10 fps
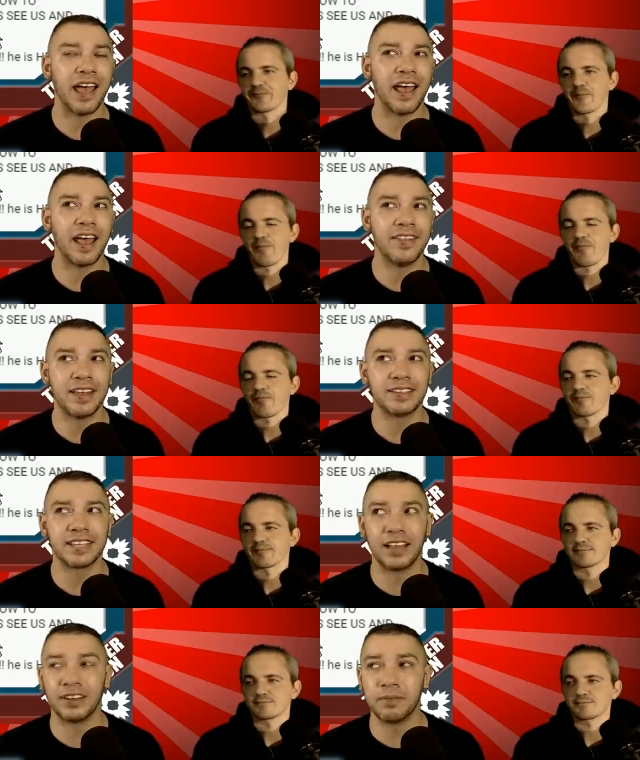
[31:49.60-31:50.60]
Speaker 1: and then
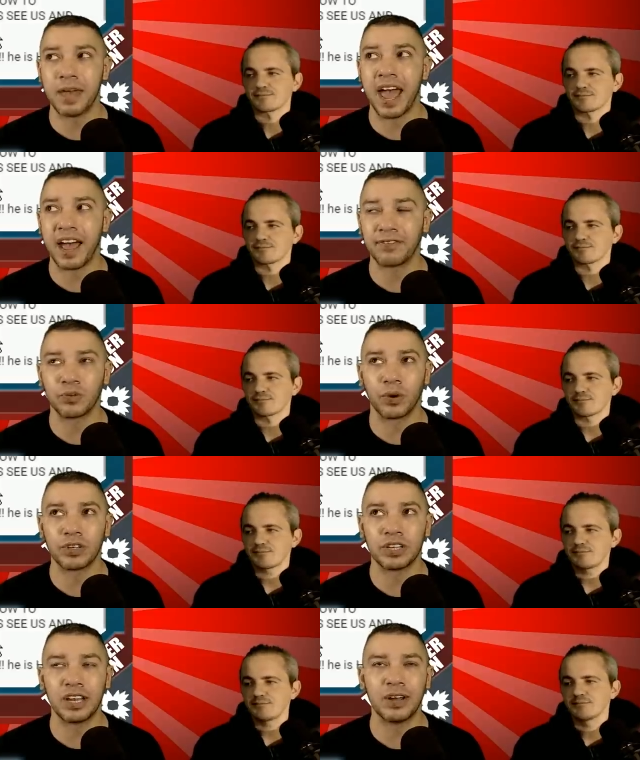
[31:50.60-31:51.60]
selling them afterwards,
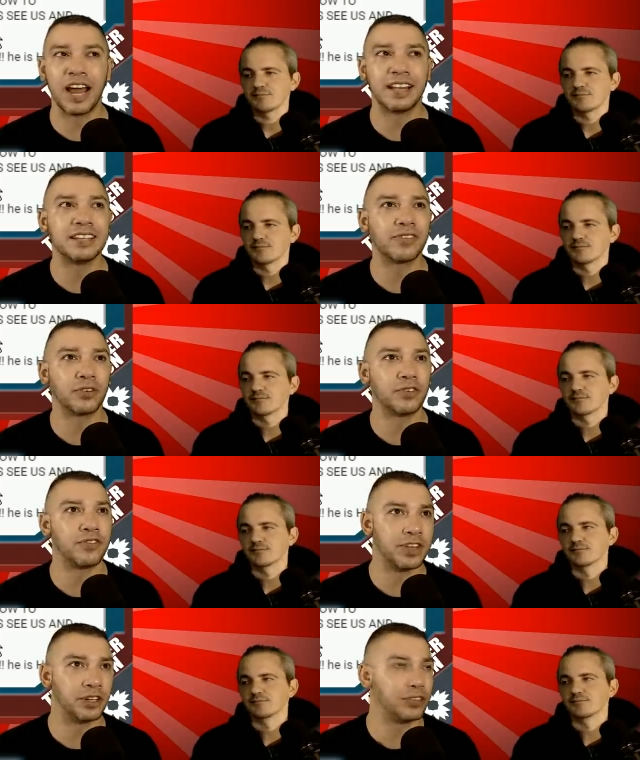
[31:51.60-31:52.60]
it had a different
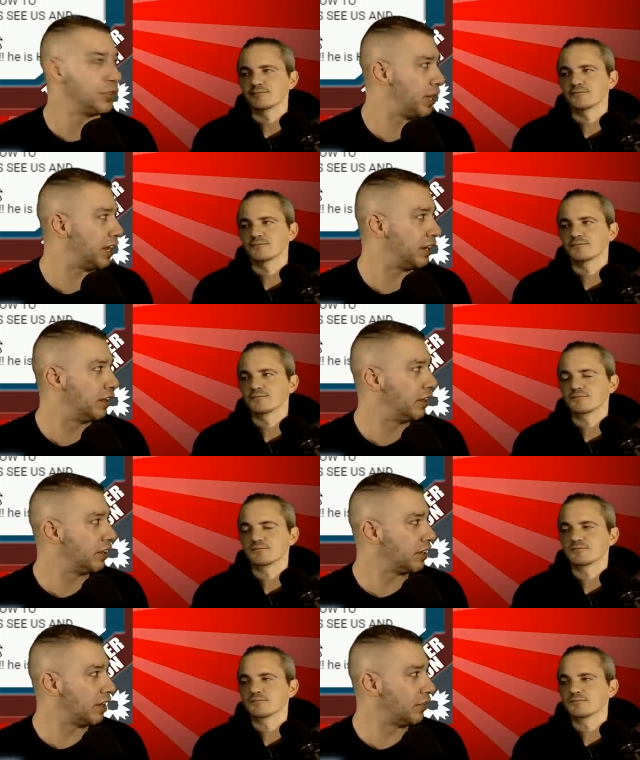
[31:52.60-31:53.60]
feel to it
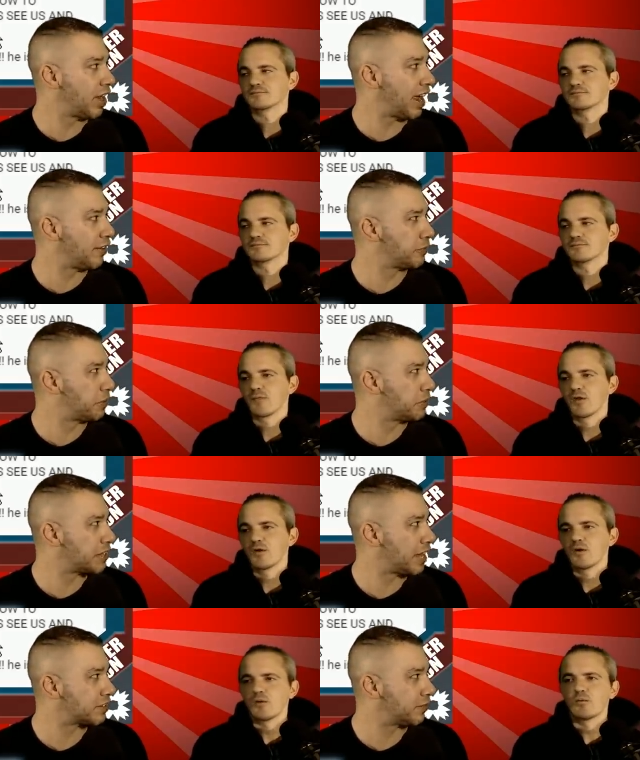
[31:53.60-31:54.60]
you know, not everybody was
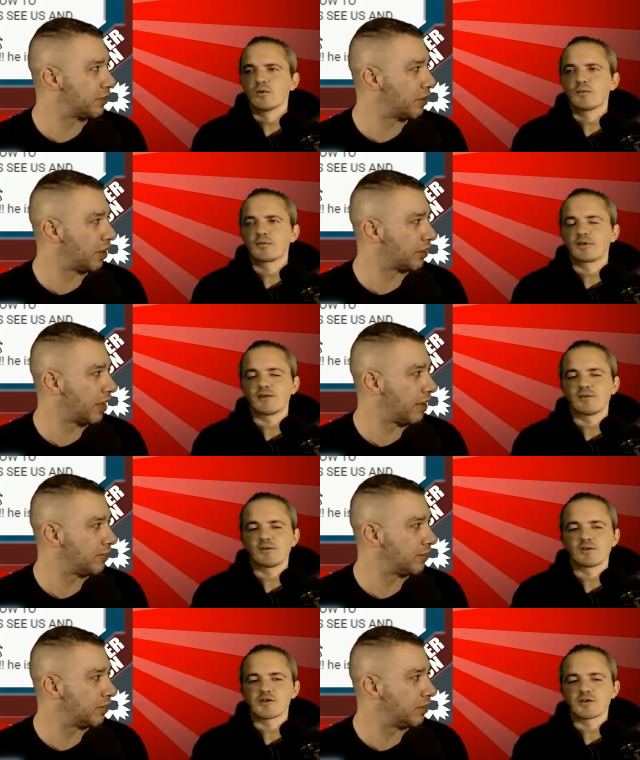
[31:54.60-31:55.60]
asking. Well, we were giving all
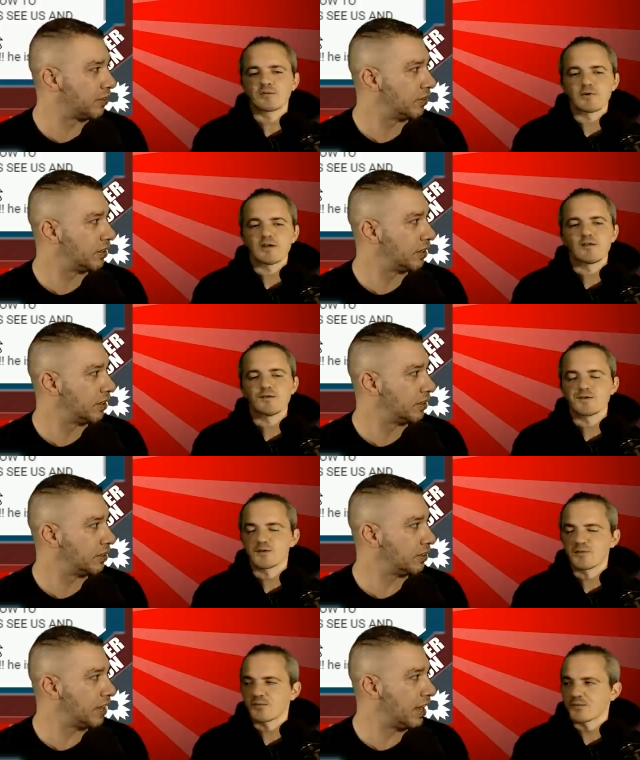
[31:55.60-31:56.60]
our
Speaker 2: shit away too, so
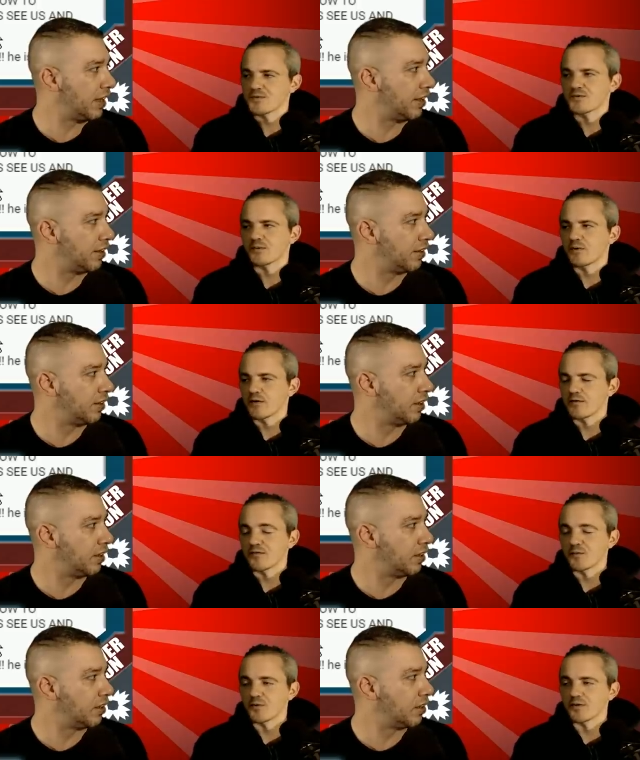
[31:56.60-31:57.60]
people yeah. were, wanted to
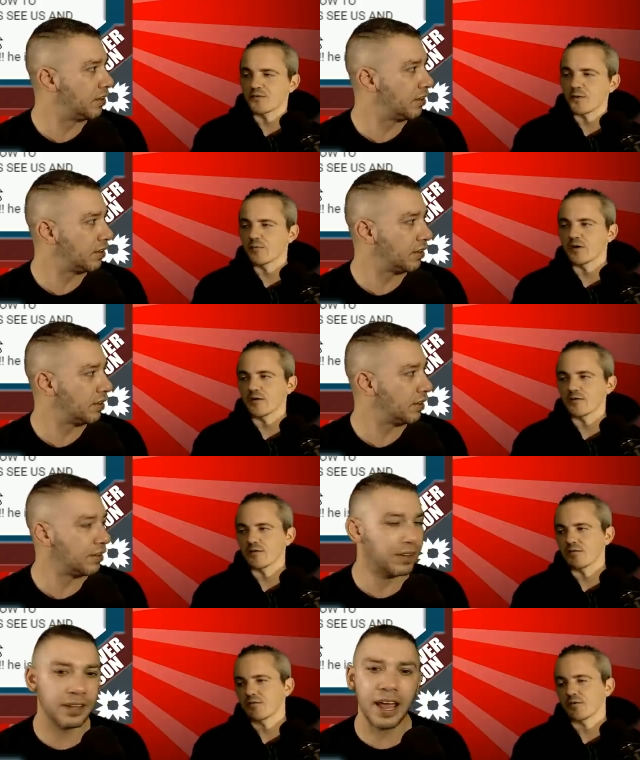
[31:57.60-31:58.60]
support us by buying
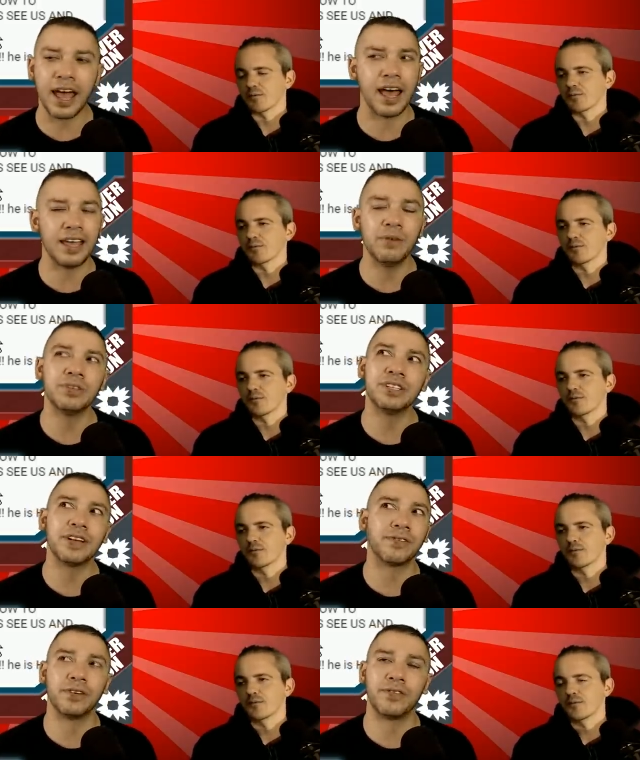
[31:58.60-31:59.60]
stuff.
Speaker 1: So. Yeah, it was a
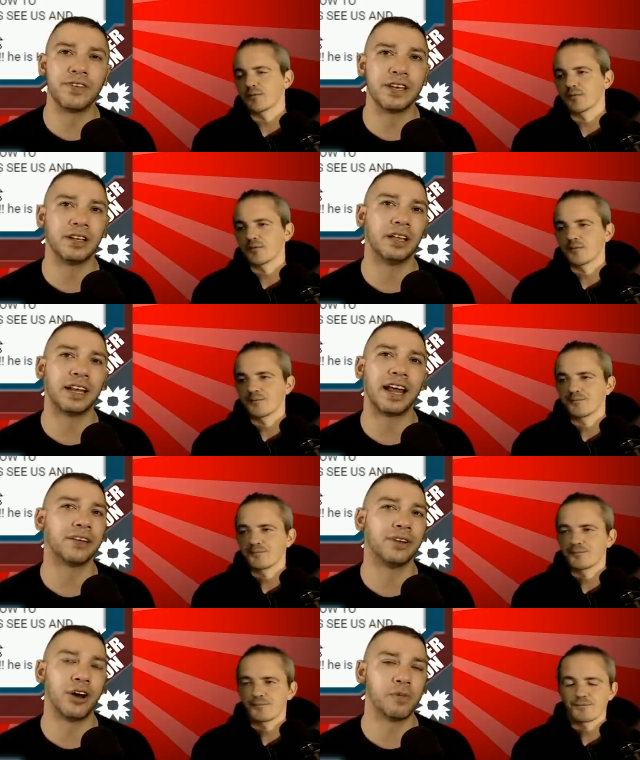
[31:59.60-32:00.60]
different feel, and I
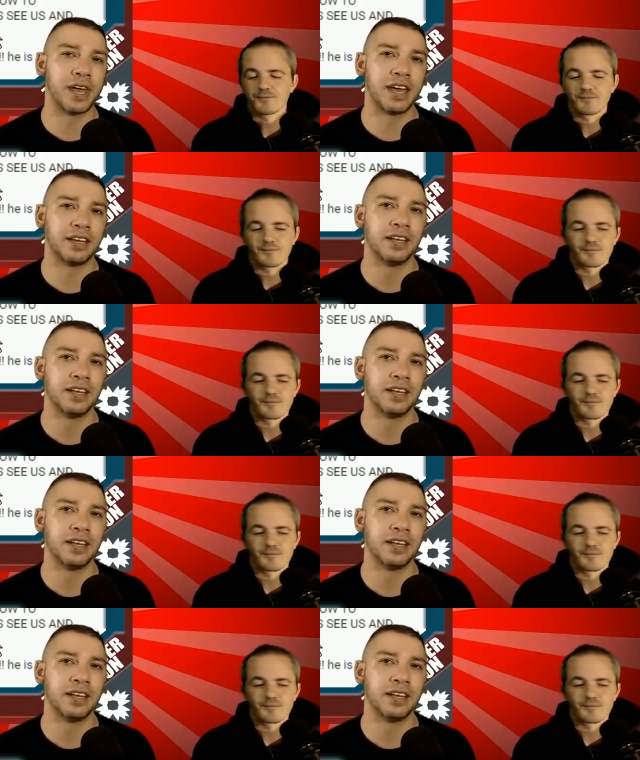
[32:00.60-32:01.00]
don't know, man